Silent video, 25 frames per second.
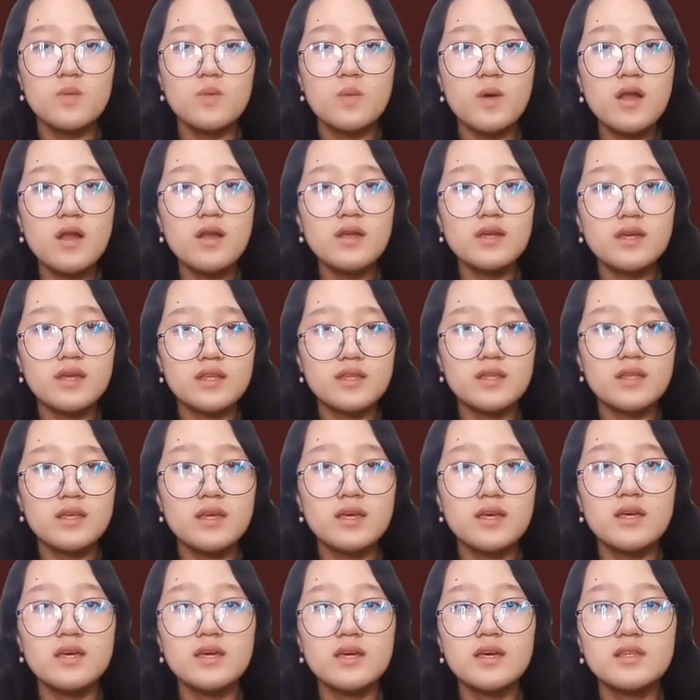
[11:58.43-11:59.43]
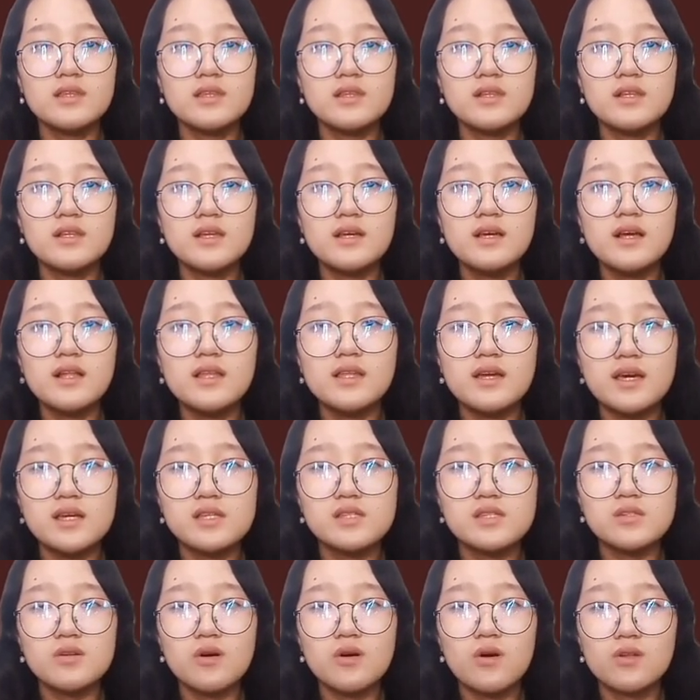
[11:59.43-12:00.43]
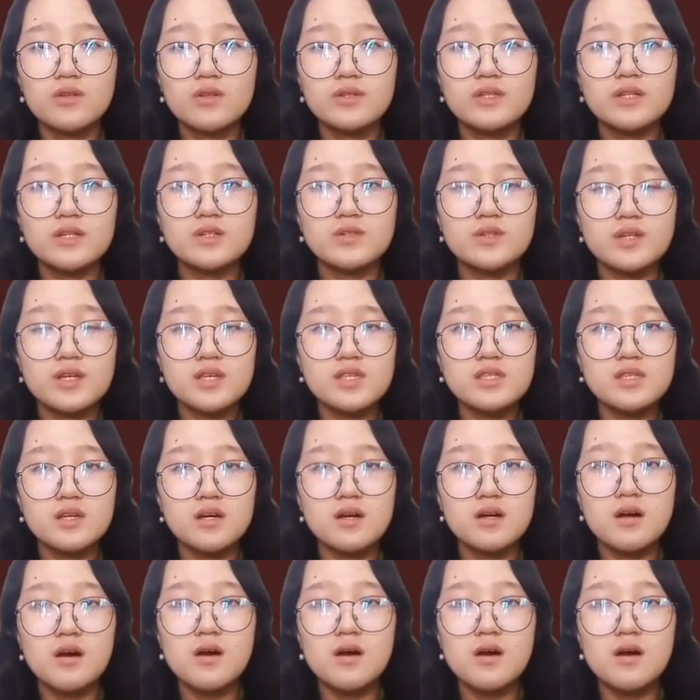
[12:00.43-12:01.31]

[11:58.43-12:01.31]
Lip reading: wherein it legalized all decrees,